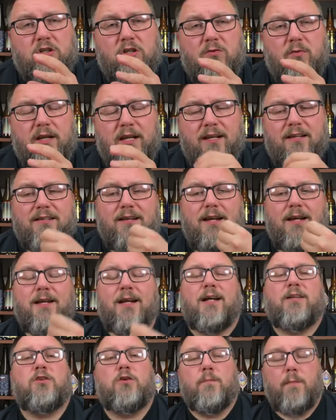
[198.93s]
of sweetness,
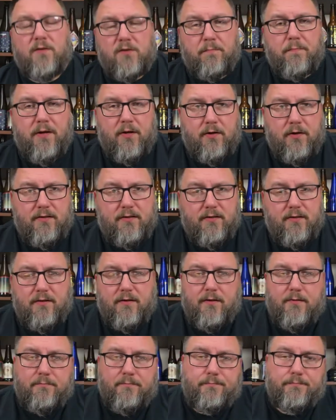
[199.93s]
not too much bitterness in
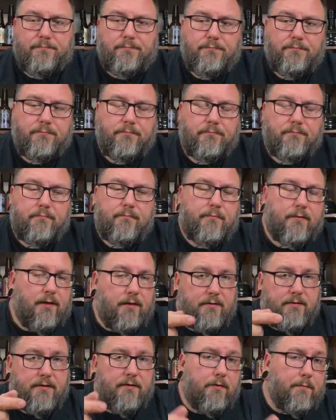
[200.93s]
there.
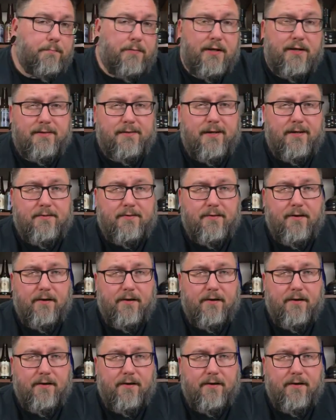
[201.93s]
Let's see what Buddy's has to